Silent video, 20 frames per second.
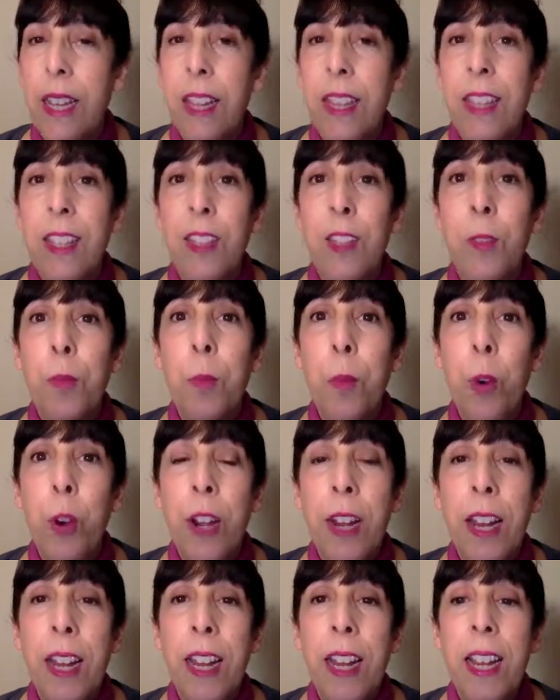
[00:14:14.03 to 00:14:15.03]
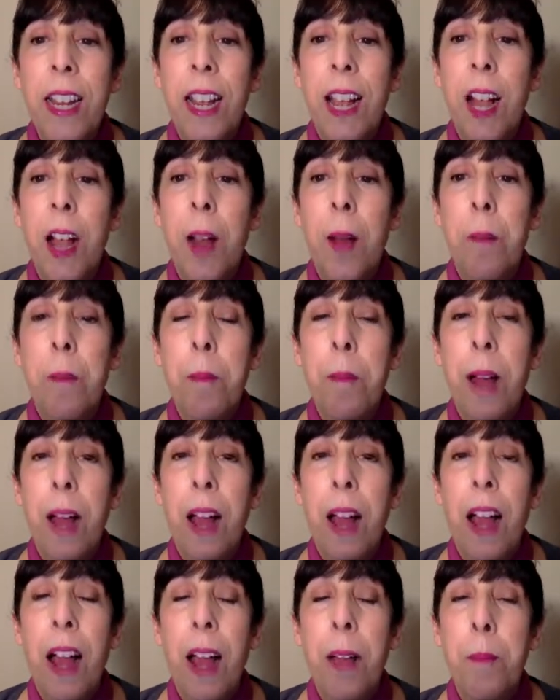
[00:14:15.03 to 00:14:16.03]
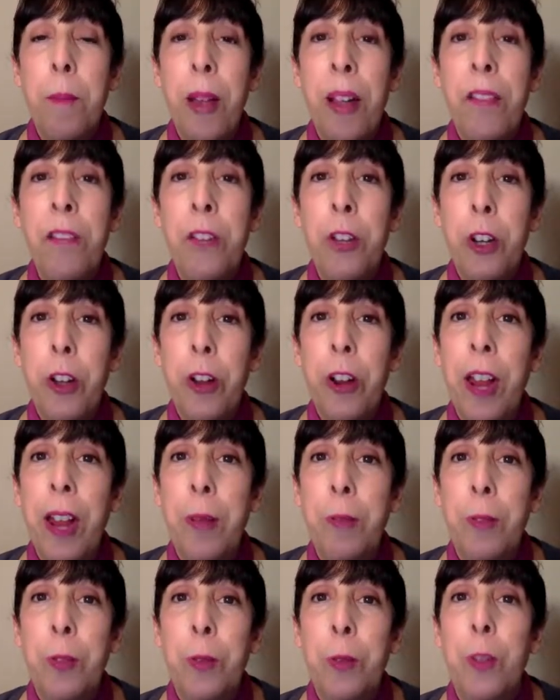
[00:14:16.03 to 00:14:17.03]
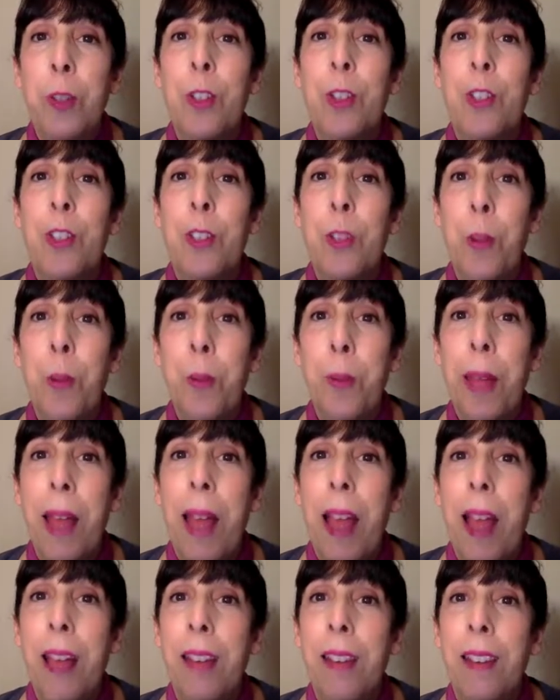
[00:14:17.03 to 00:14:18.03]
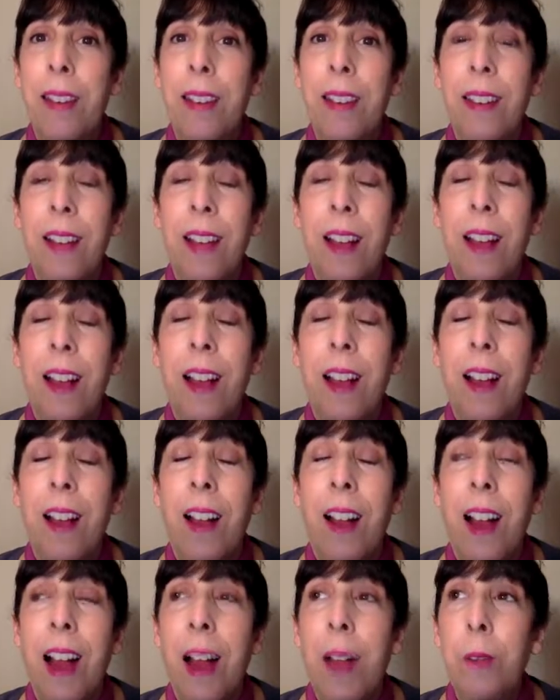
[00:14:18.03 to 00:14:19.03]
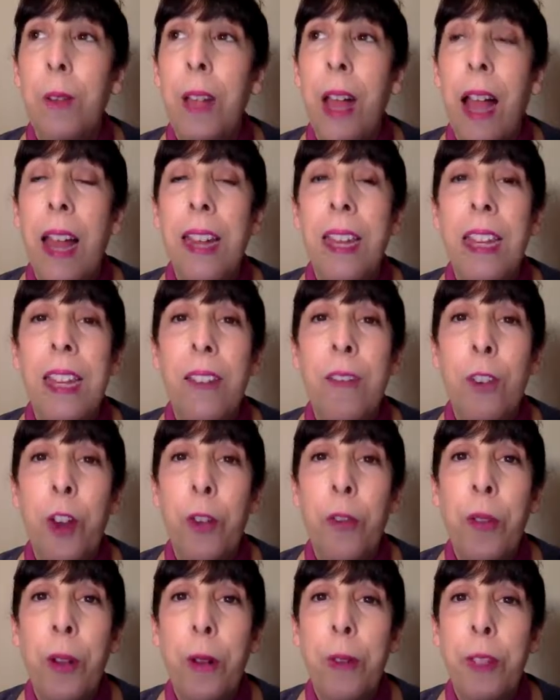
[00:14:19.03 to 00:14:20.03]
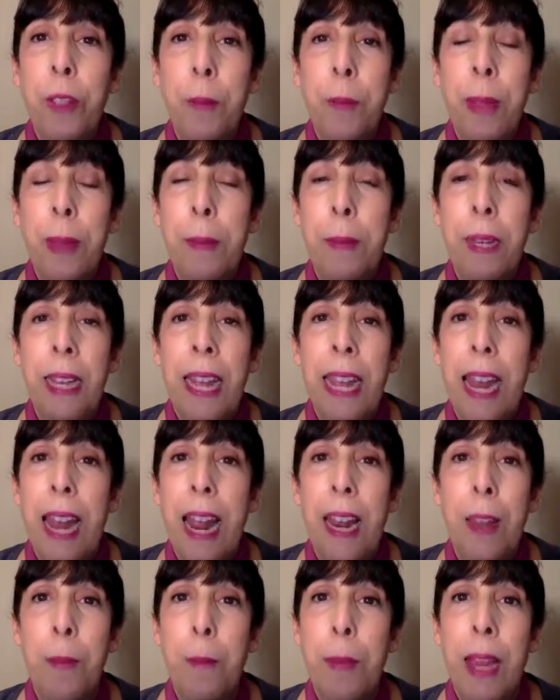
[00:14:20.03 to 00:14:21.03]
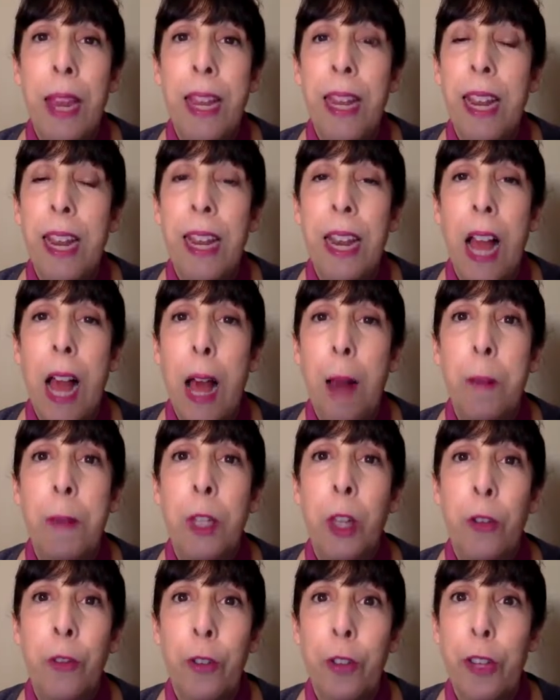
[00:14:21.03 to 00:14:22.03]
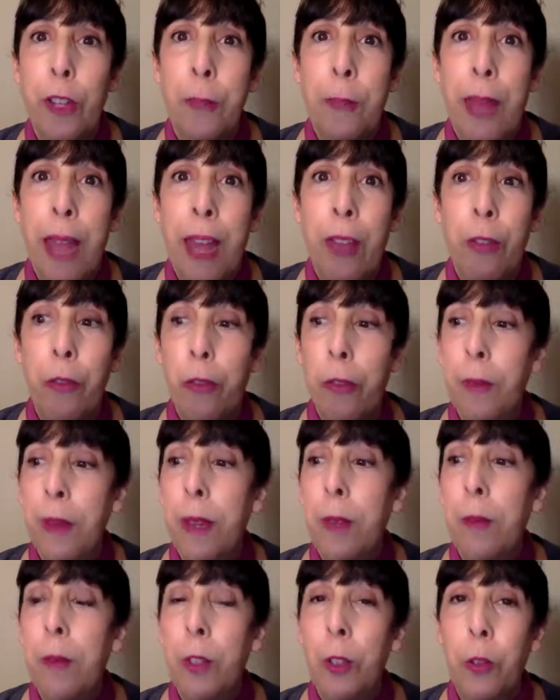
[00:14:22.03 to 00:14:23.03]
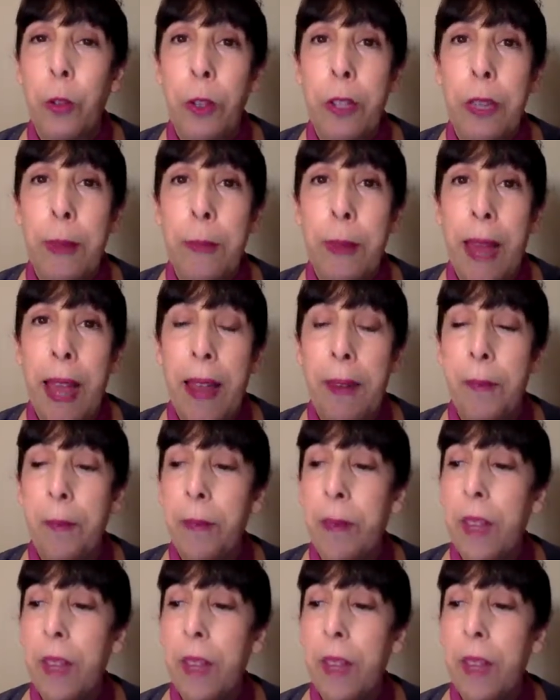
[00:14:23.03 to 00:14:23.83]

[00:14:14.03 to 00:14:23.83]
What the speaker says: This morning, my foot cramps were so bad. I didn't even know if I was going to be able to get out of bed and hobble over to the bathroom. It was really bad.